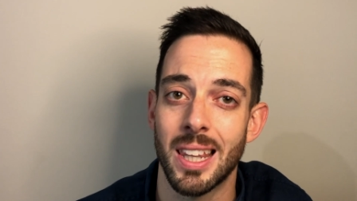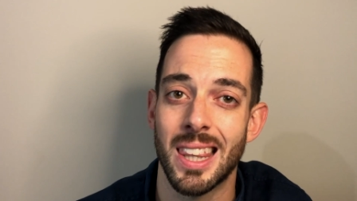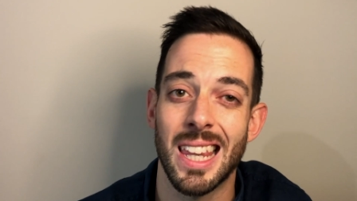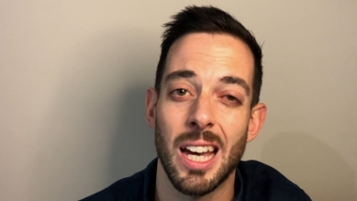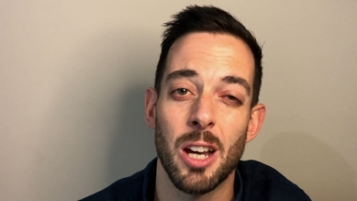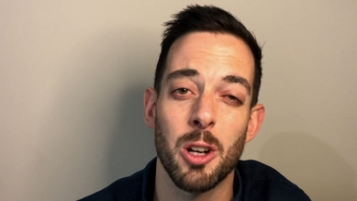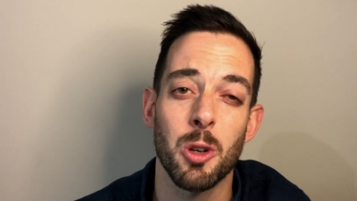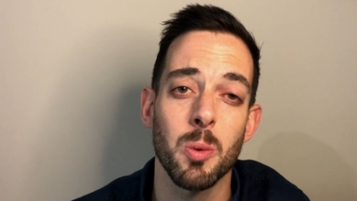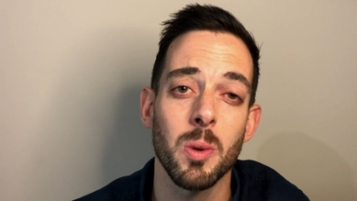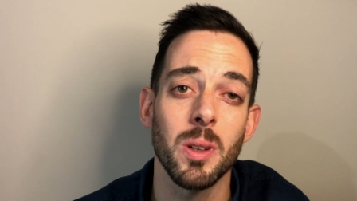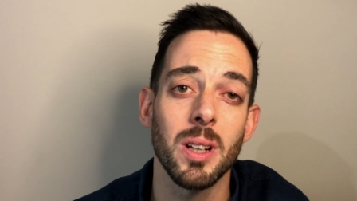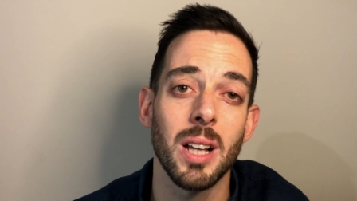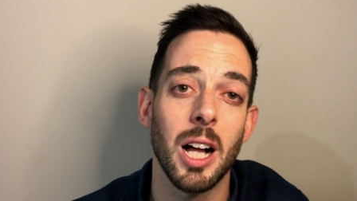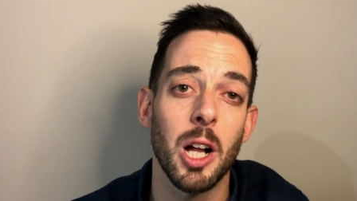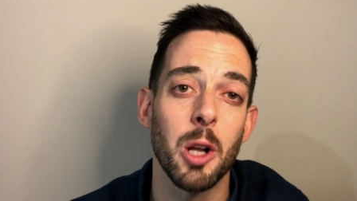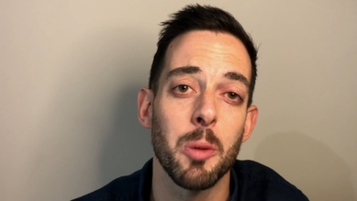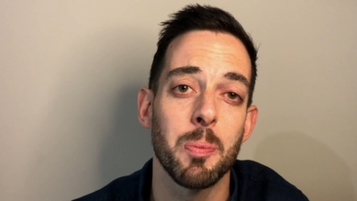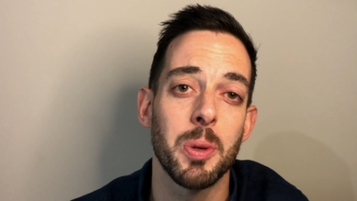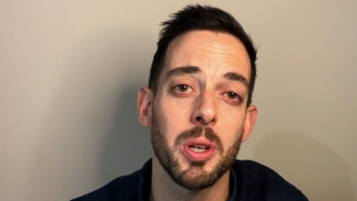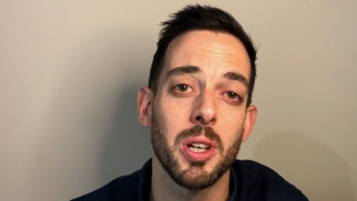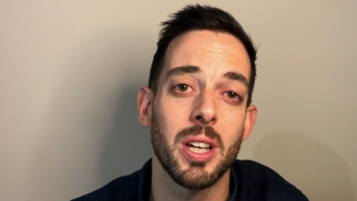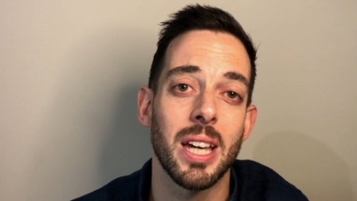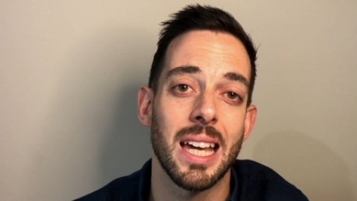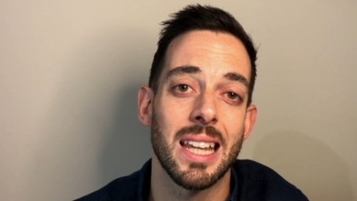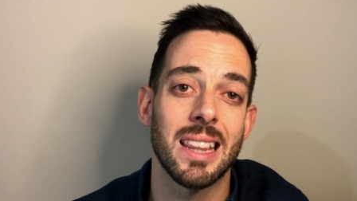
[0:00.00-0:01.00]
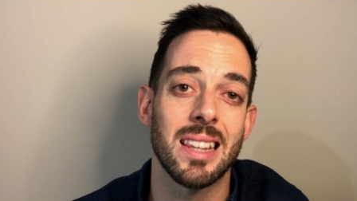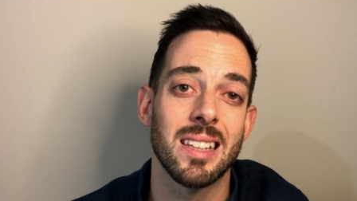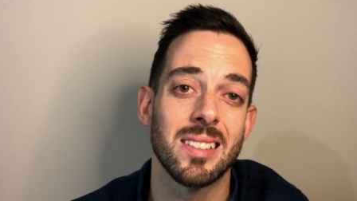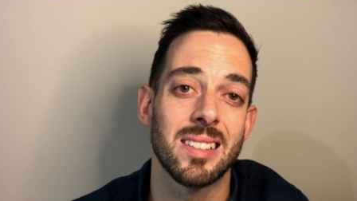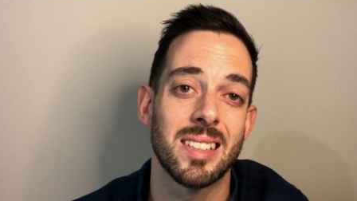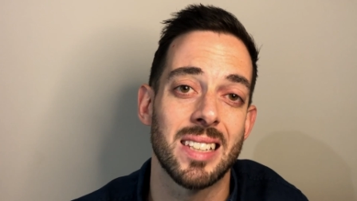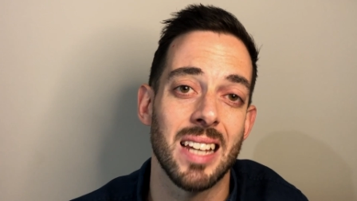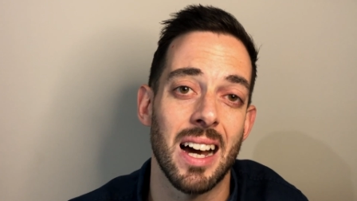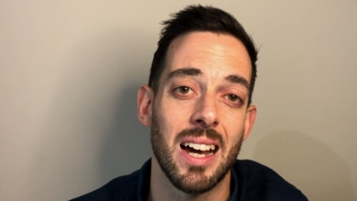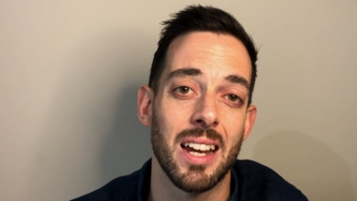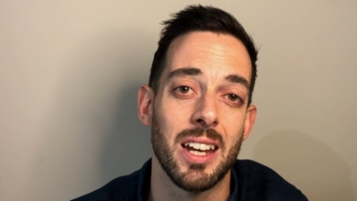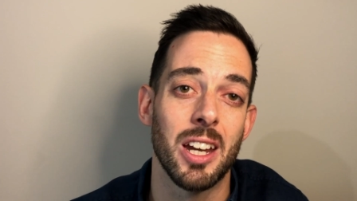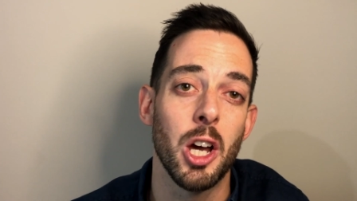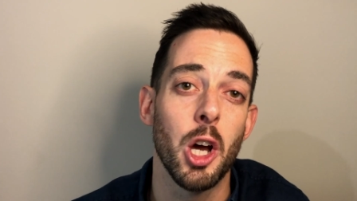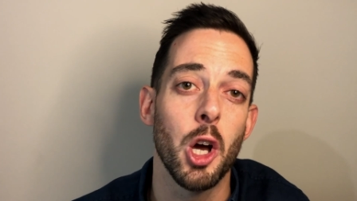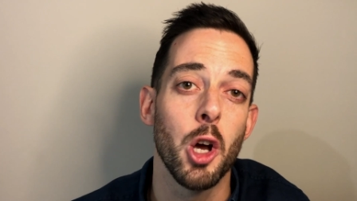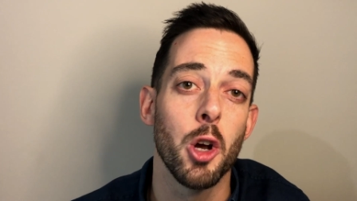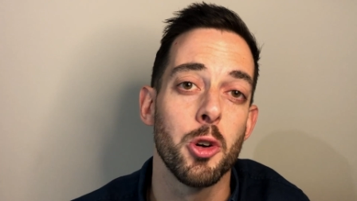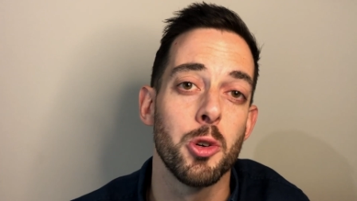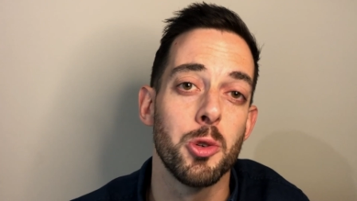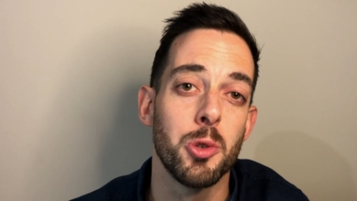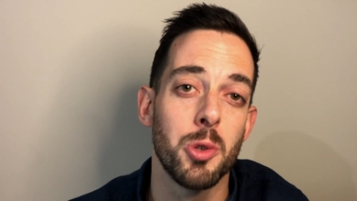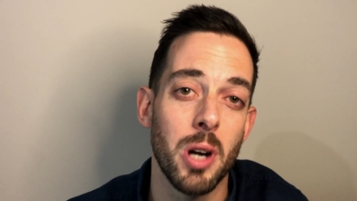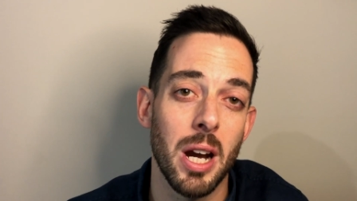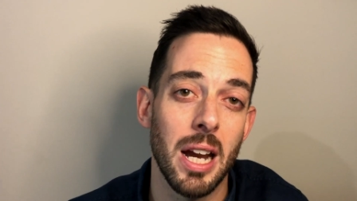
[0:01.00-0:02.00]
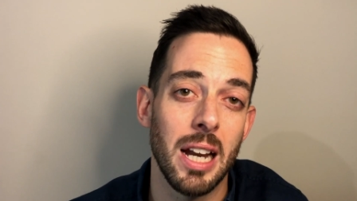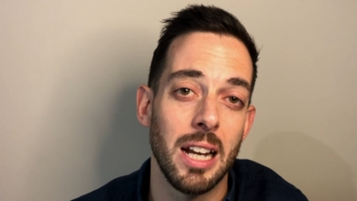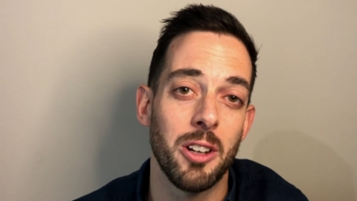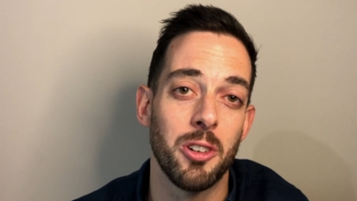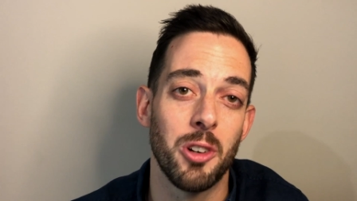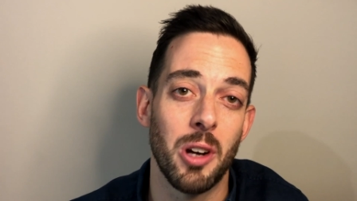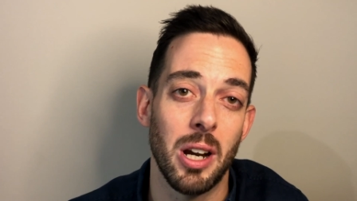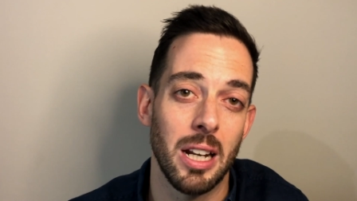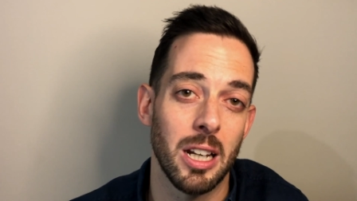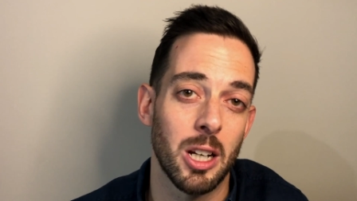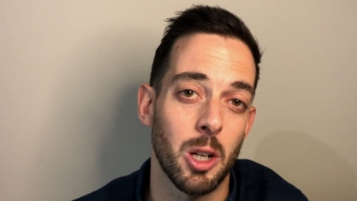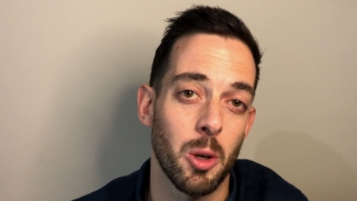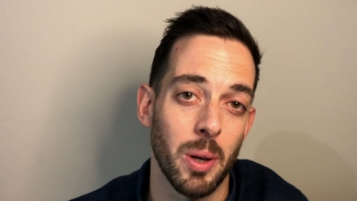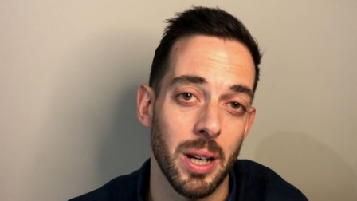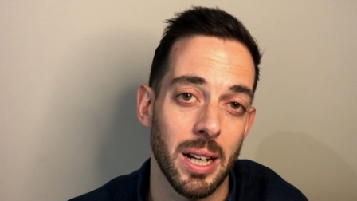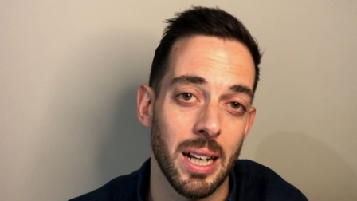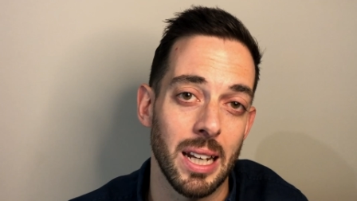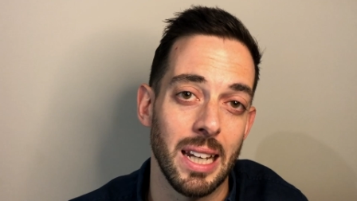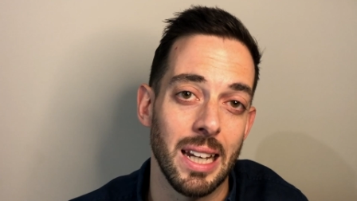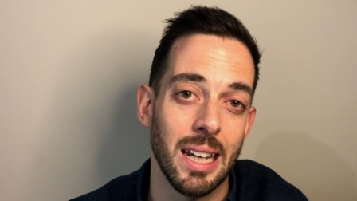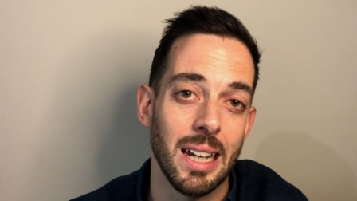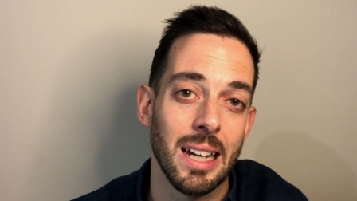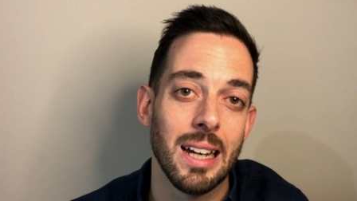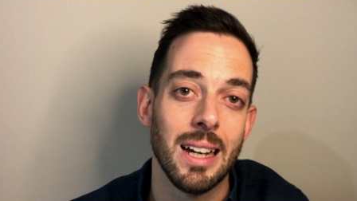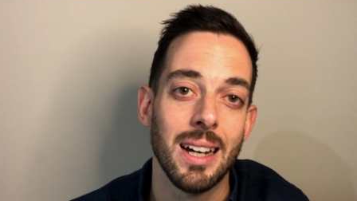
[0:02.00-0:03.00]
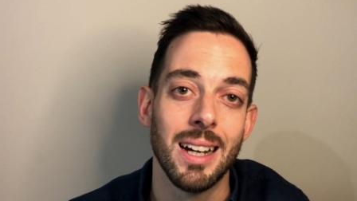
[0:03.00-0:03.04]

That will help you get this done really, really quickly.